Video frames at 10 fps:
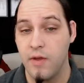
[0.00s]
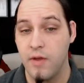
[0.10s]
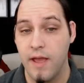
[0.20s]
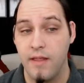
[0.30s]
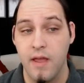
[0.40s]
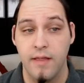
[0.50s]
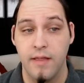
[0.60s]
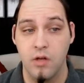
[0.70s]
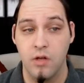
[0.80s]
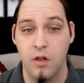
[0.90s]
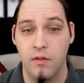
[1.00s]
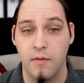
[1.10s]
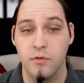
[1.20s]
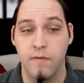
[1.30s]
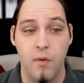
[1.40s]
get. That's all of them.
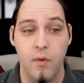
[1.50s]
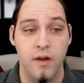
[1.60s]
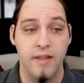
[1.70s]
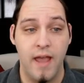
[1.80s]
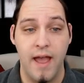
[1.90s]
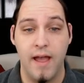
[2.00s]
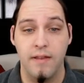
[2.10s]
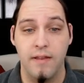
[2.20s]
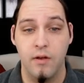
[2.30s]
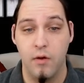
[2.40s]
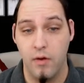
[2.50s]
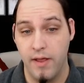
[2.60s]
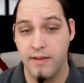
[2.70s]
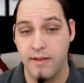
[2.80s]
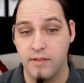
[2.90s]
So if I wanted to add, oh,
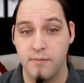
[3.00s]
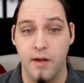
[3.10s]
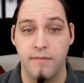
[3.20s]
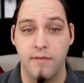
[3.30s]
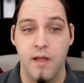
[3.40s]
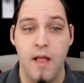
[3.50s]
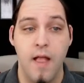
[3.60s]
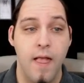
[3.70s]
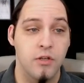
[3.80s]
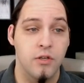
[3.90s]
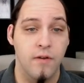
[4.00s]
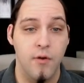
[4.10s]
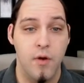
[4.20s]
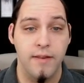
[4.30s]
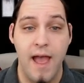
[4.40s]
and there's a buff. So if I
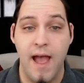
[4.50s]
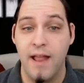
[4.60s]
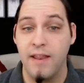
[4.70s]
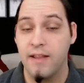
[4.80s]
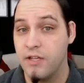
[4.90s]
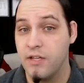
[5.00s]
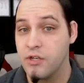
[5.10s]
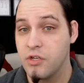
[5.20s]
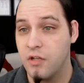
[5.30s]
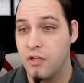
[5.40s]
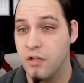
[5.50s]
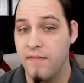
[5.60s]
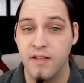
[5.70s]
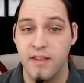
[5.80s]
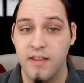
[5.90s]
wanted to add an additional
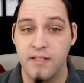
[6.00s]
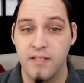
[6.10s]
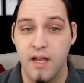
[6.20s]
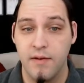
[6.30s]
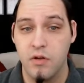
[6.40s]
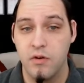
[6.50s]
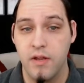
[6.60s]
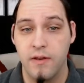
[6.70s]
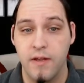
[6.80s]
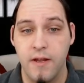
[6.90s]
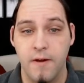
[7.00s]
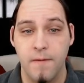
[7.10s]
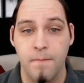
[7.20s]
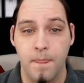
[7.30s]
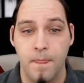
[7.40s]
effect to this, I would go down
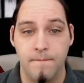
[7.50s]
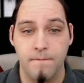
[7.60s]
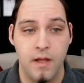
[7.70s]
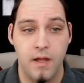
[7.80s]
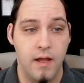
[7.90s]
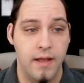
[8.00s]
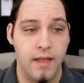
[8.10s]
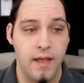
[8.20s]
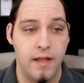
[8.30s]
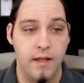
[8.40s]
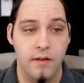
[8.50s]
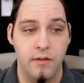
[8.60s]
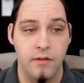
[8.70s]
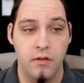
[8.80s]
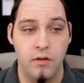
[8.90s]
here. I get
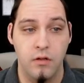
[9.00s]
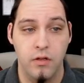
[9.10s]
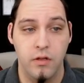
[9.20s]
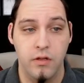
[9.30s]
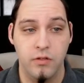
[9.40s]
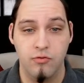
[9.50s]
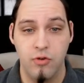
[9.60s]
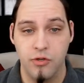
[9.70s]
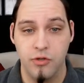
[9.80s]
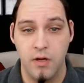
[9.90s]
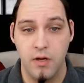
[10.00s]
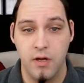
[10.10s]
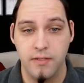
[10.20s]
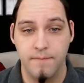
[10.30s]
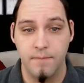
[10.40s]
another little structure
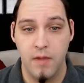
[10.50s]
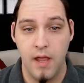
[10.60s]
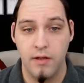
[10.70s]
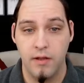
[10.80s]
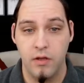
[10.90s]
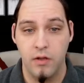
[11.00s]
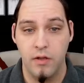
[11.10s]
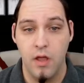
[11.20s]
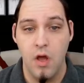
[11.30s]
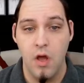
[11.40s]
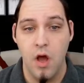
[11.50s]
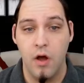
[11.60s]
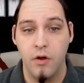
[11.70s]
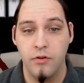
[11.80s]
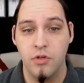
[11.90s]
box, and it could
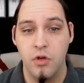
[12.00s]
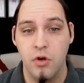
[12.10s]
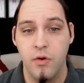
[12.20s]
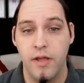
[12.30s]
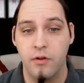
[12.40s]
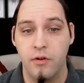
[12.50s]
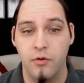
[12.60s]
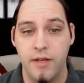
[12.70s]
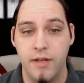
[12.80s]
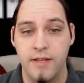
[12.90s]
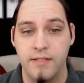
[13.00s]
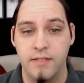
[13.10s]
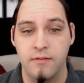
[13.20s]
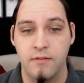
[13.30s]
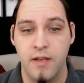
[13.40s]
also increase,
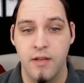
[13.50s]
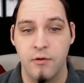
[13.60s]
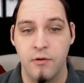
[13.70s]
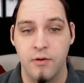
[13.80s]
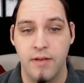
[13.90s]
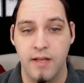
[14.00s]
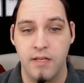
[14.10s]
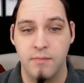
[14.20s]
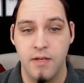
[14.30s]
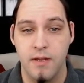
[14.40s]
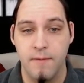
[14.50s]
say, your attack speed